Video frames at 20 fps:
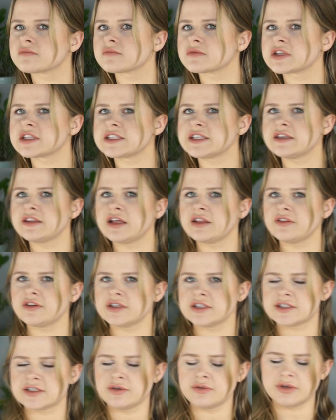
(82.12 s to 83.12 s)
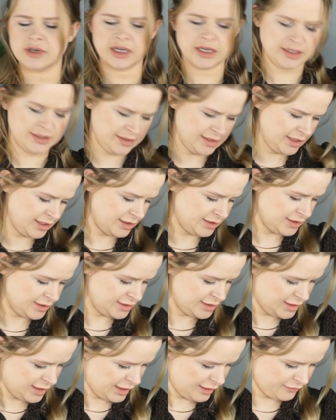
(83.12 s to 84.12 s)
See, that looks so nice, and it
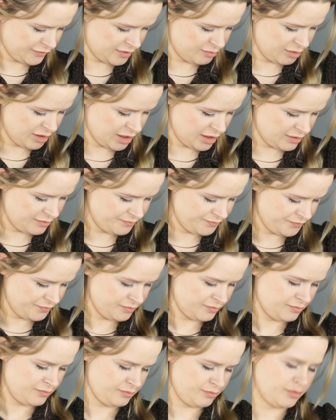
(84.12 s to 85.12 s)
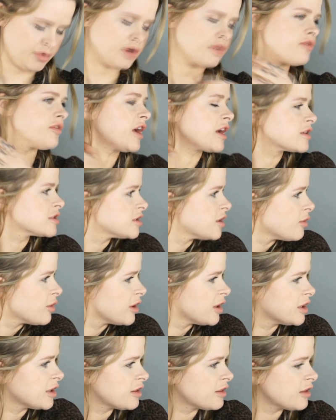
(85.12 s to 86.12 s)
doesn't have to be perfecto or
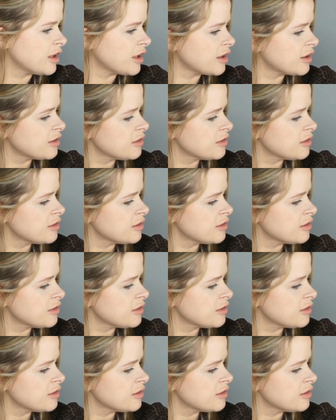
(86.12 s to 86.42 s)
anything.